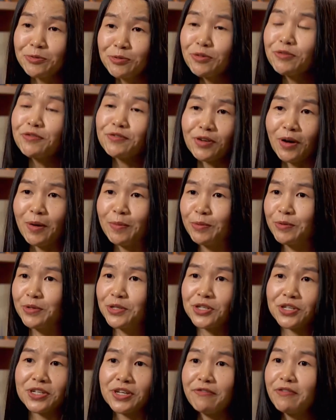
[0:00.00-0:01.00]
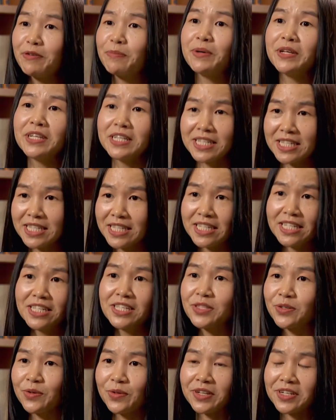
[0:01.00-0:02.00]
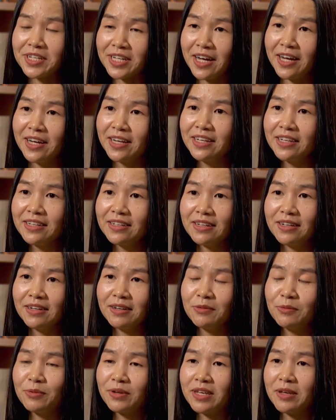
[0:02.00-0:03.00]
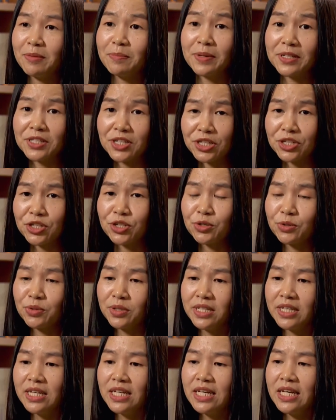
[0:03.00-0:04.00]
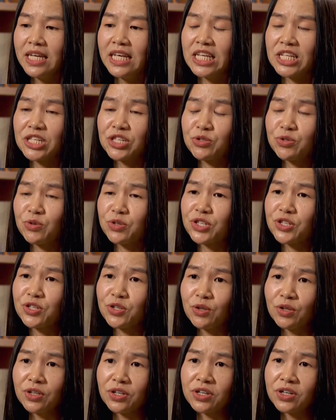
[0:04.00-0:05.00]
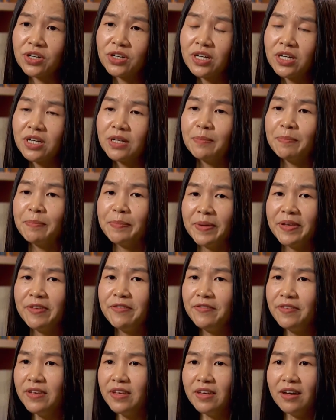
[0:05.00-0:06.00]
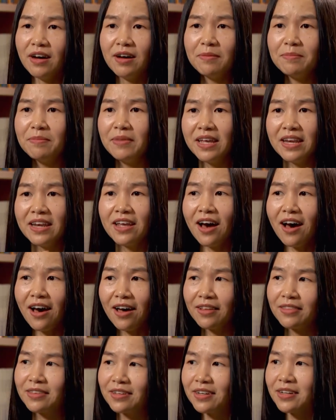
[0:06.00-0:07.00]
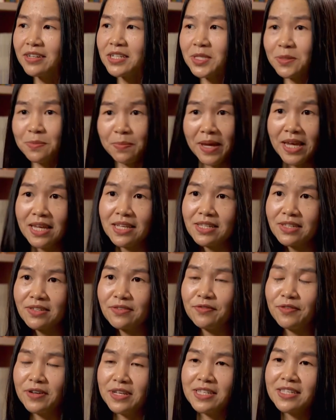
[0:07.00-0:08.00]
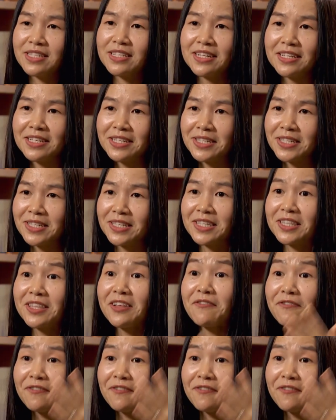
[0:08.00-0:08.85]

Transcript: rooftop, which everybody sees all the time, we can potentially install solar PV on many other space. For instance, the